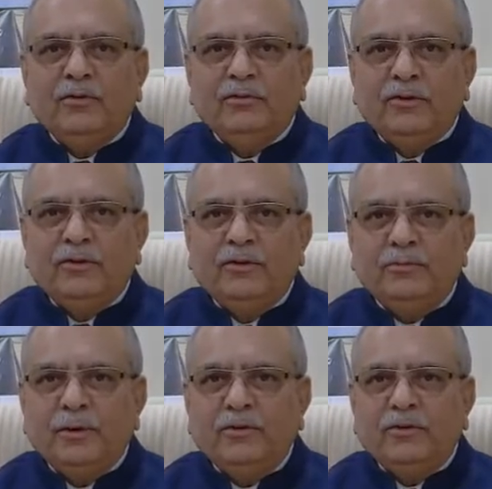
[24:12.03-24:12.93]
with
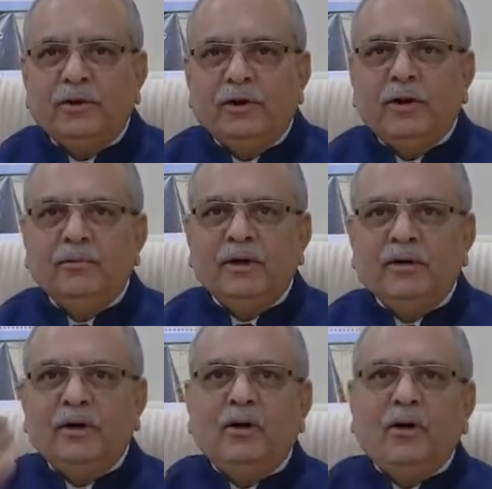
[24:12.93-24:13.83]
respect to the government,
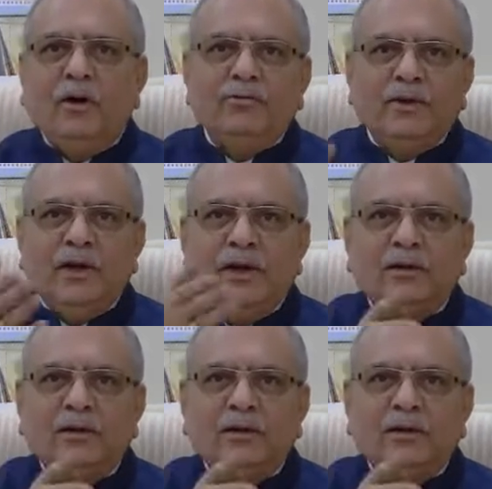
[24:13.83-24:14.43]
and of that,